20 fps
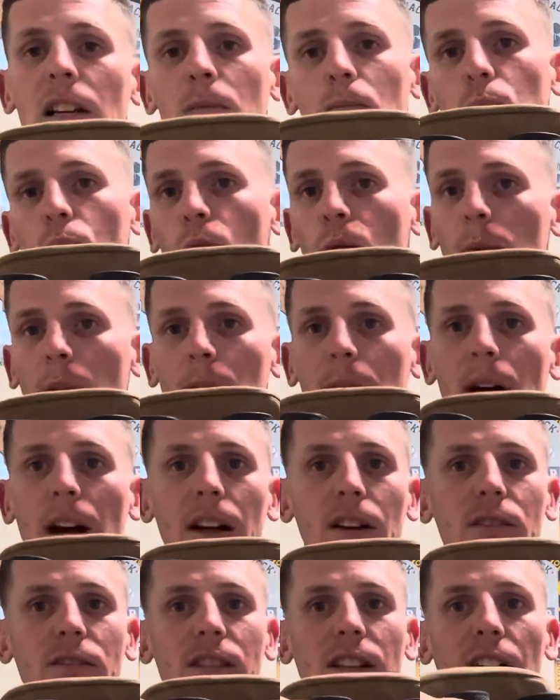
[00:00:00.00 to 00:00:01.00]
pull my
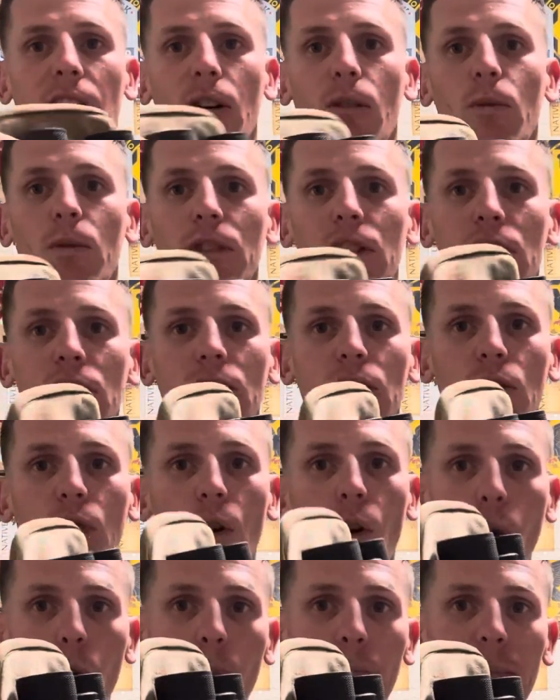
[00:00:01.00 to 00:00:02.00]
binos out with this
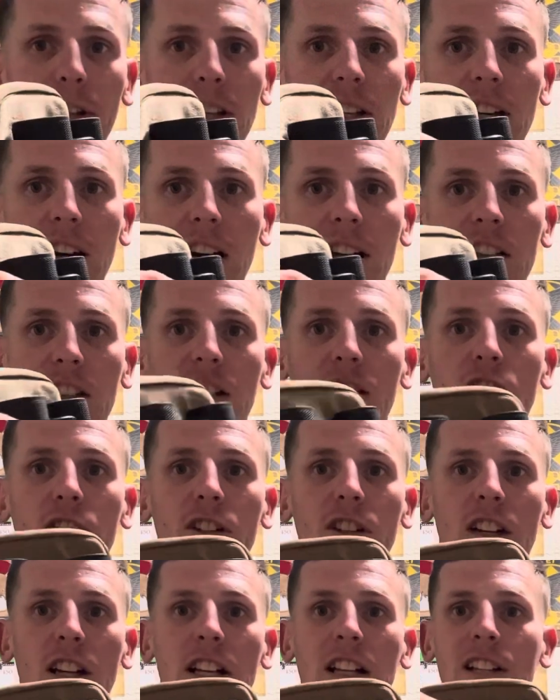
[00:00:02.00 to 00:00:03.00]
little open cut
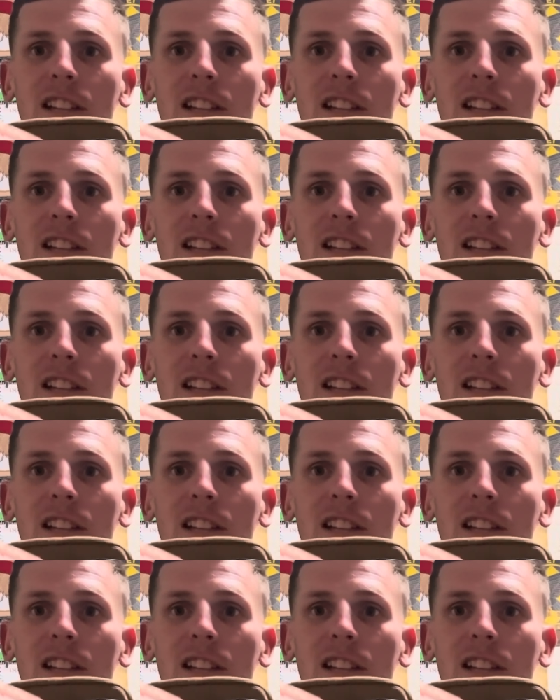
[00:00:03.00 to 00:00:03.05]
here.